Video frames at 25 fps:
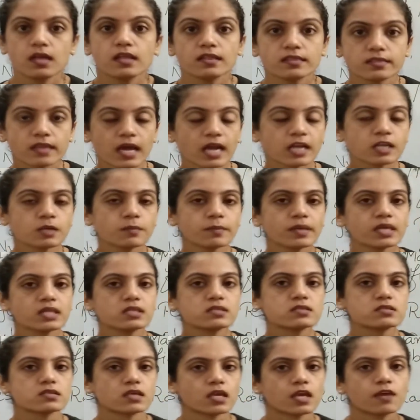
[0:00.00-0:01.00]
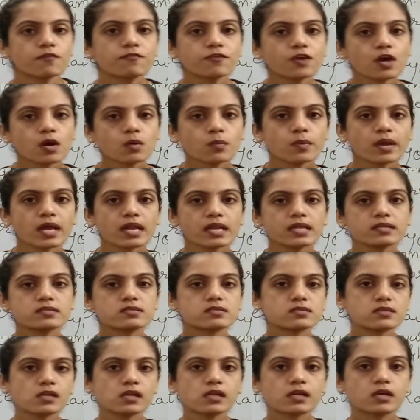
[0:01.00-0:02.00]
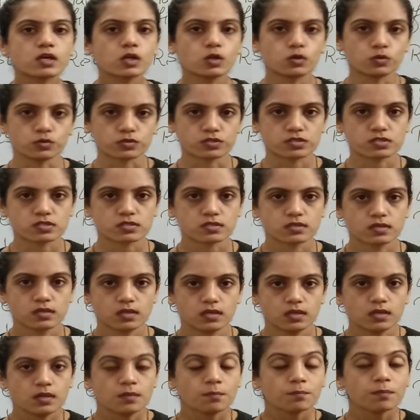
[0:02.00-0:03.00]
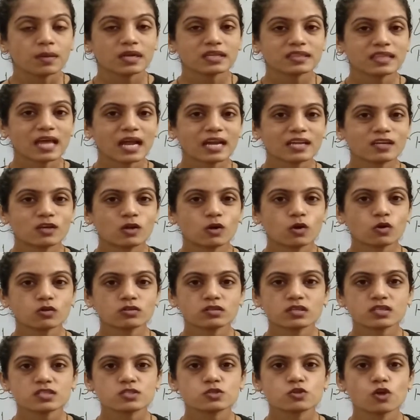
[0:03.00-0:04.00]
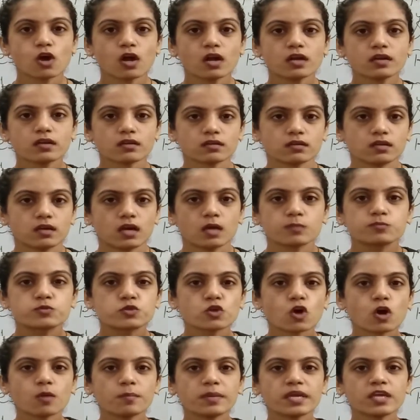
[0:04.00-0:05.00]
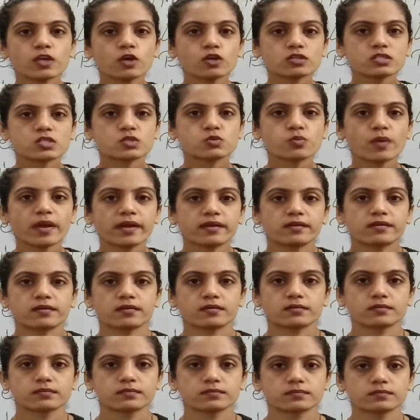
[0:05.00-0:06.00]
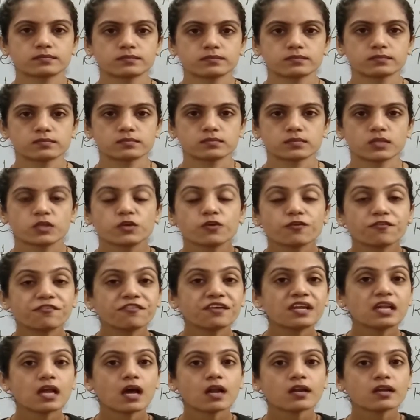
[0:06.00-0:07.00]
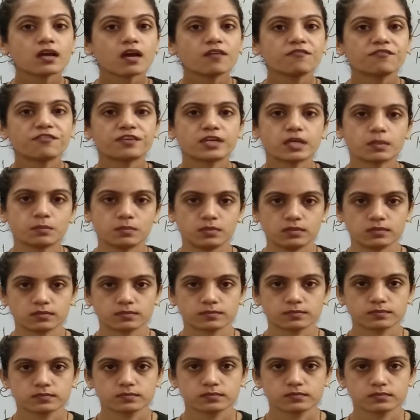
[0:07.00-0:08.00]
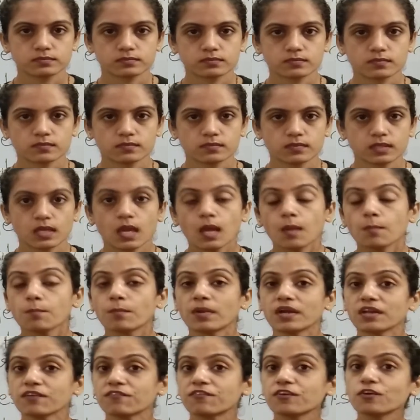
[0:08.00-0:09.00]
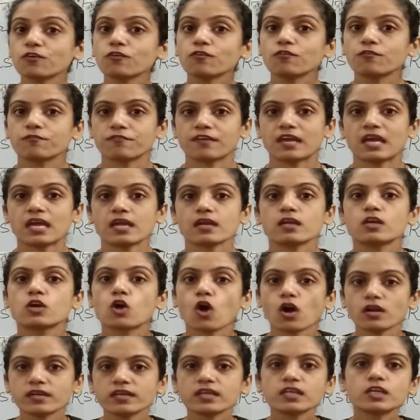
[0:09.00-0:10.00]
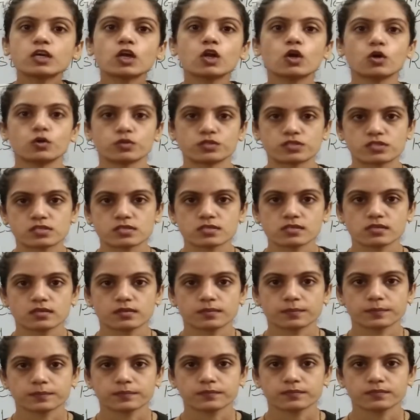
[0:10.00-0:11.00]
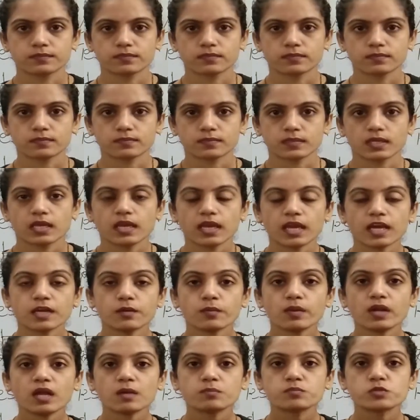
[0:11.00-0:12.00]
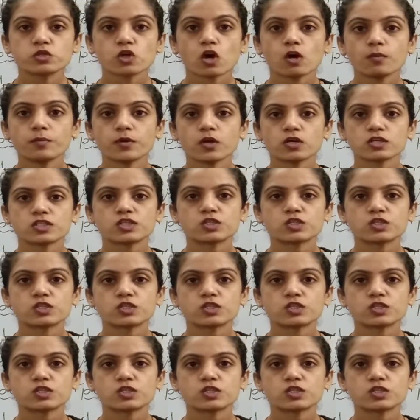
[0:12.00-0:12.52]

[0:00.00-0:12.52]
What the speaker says: That means if you are wearing silk clothes, but that cloth is not absorbing your sweat, you feel uncomfortable. But if you wear cotton clothes, it will absorb your